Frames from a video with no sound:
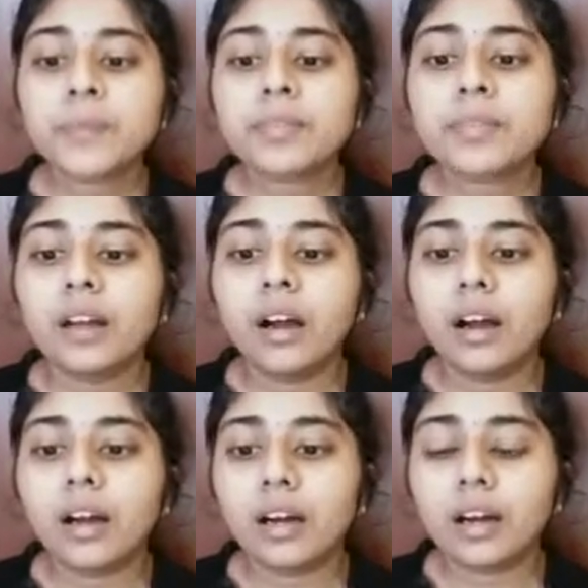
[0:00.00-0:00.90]

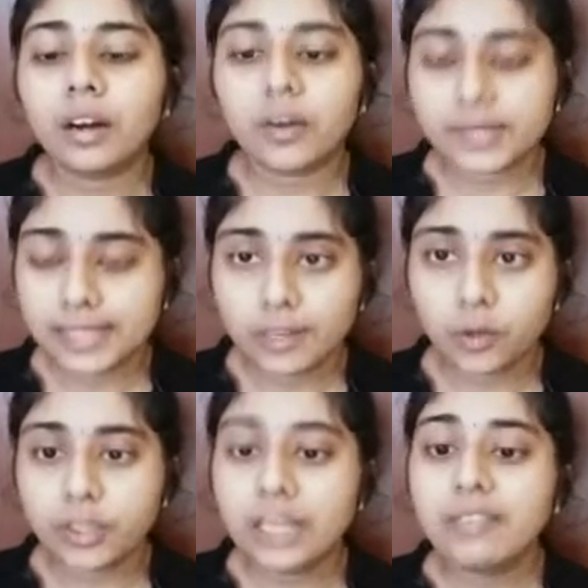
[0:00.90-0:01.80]
or security
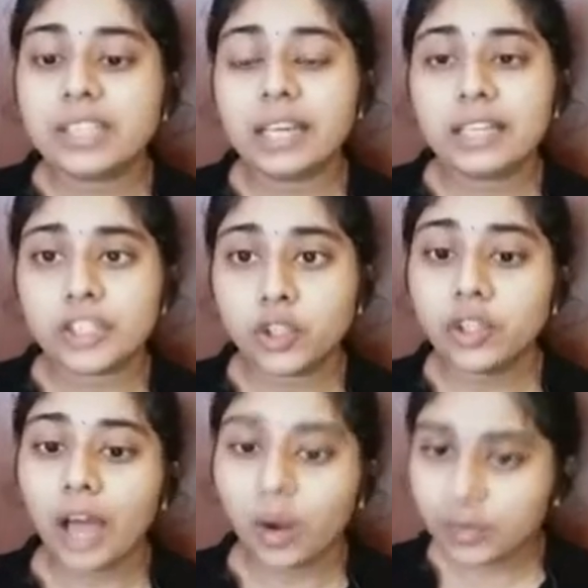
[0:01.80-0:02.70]
which are issued
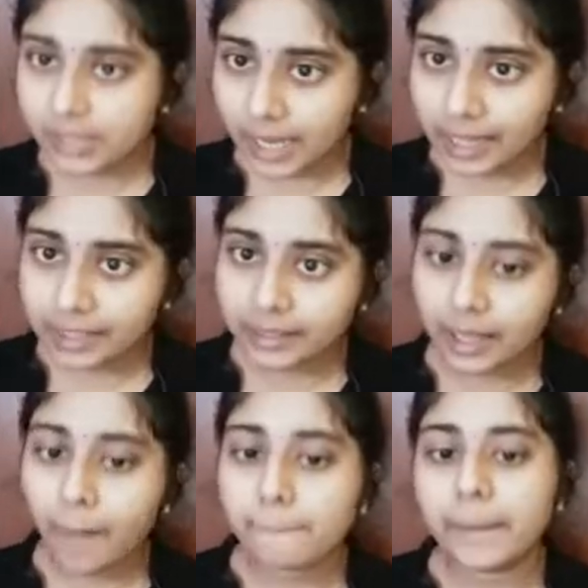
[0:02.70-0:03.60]
outside India
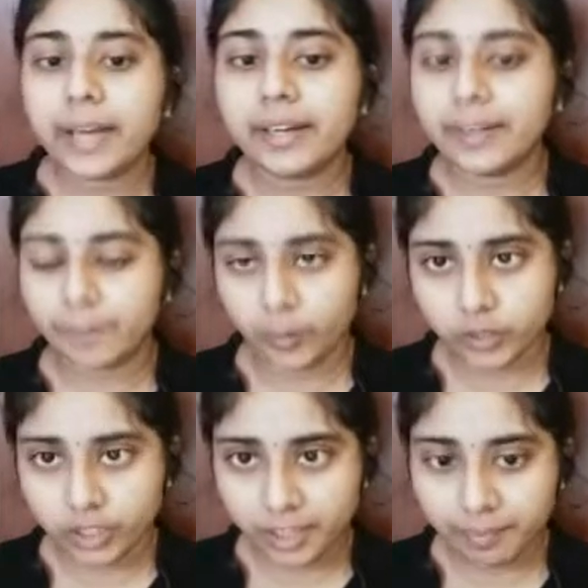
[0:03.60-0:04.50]
by a
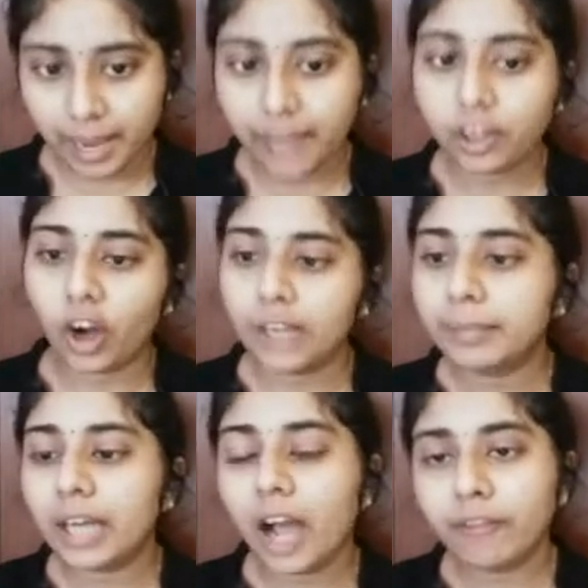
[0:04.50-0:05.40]
depository bank on
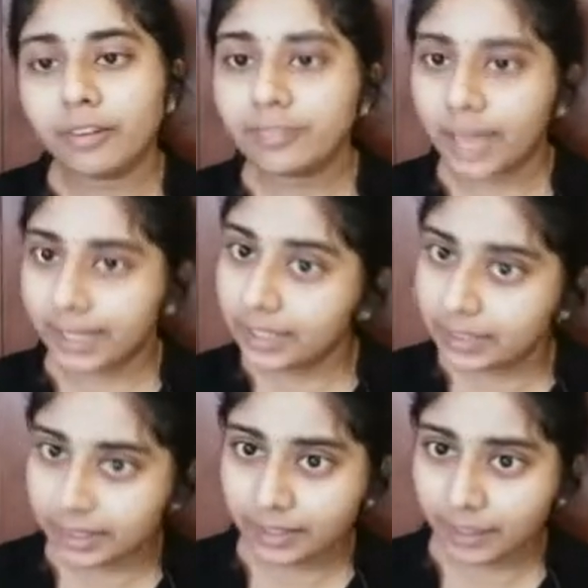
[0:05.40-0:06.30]
behalf of an Indian
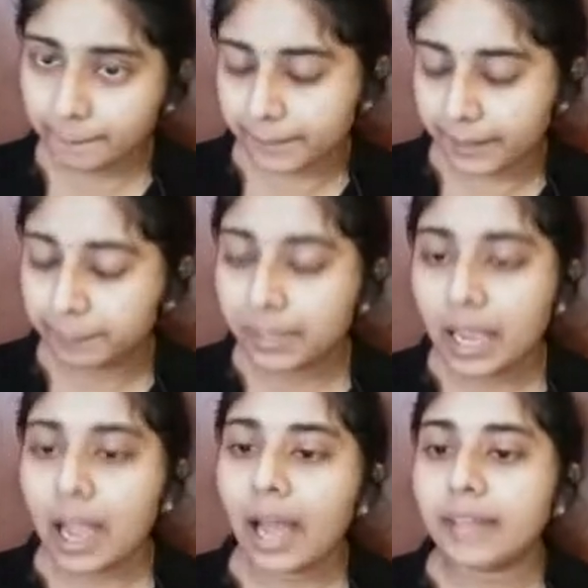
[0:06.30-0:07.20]
company.
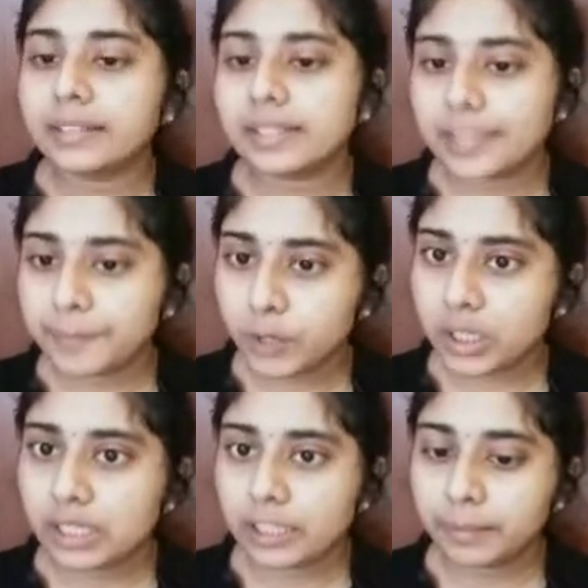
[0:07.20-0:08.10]
And this deposit
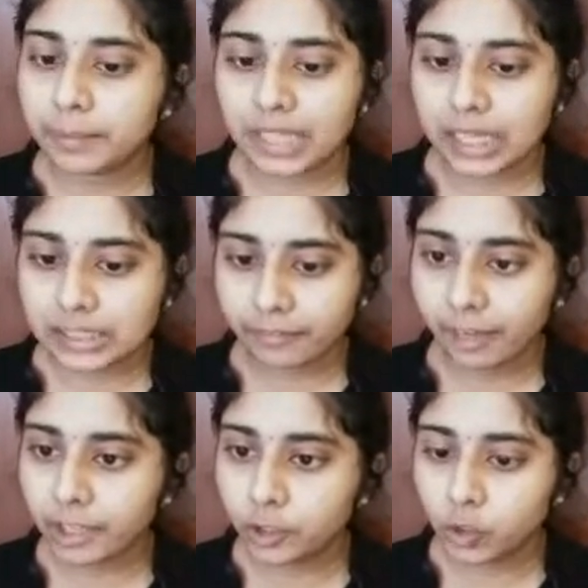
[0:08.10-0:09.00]
receipt is classified
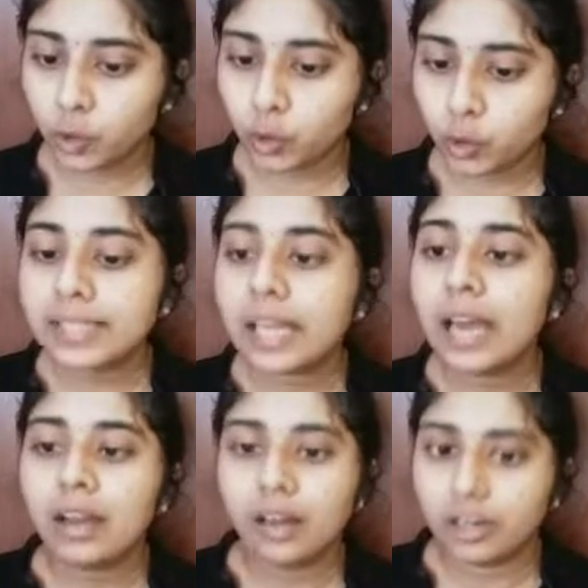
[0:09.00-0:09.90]
into two
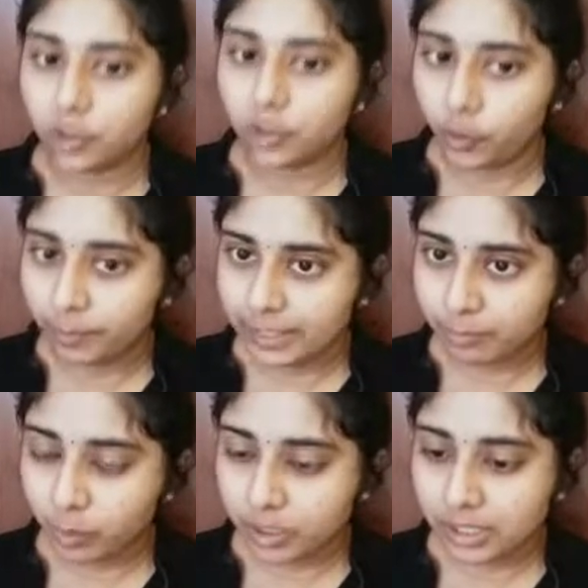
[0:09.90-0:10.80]
as global
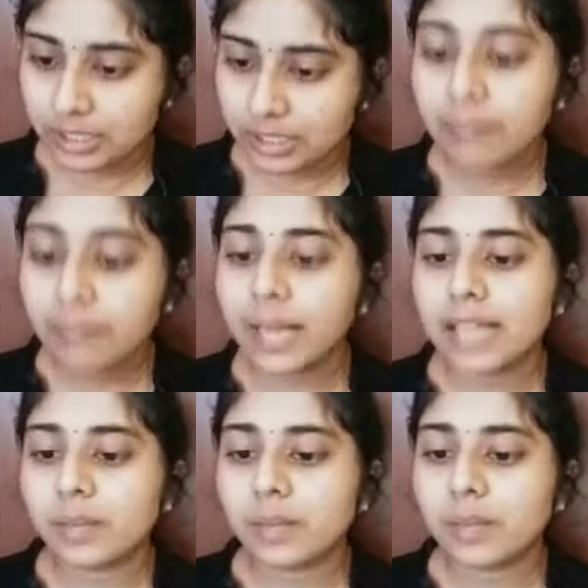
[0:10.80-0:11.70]
deposit receipt as well
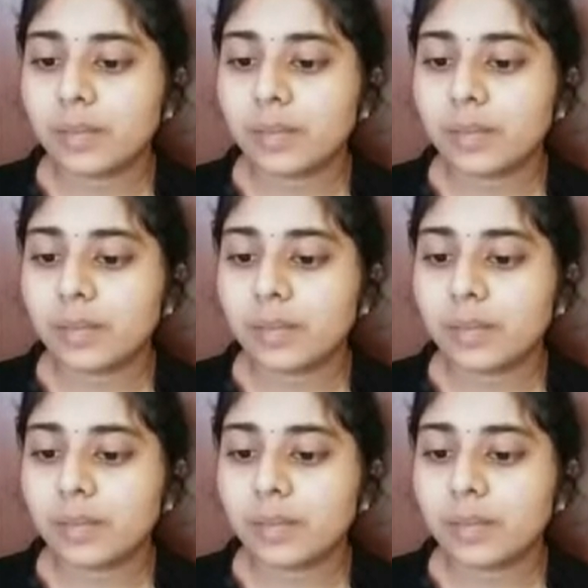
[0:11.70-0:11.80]
as